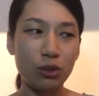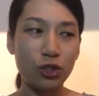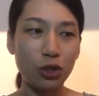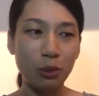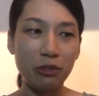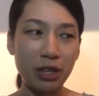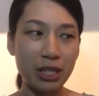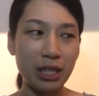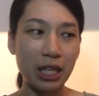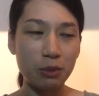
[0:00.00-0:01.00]
show my face
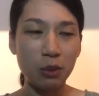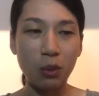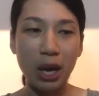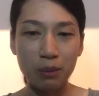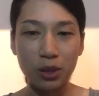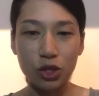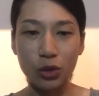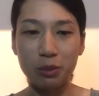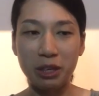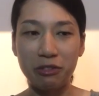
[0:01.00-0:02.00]
and ask me why I'm not
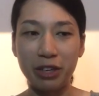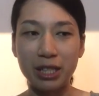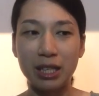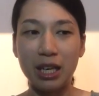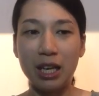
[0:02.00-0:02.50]
showing my face.